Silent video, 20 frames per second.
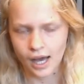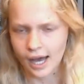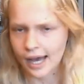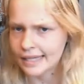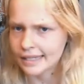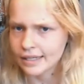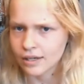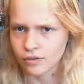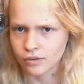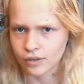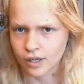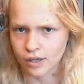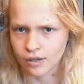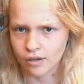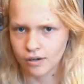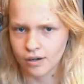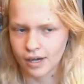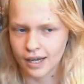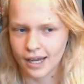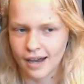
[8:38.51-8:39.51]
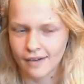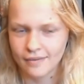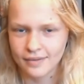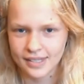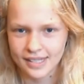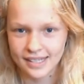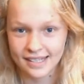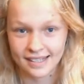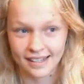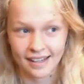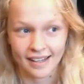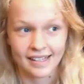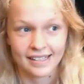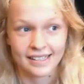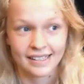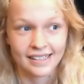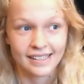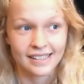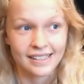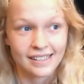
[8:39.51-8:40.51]
I don't know. I haven't
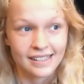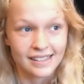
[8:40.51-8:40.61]
decided.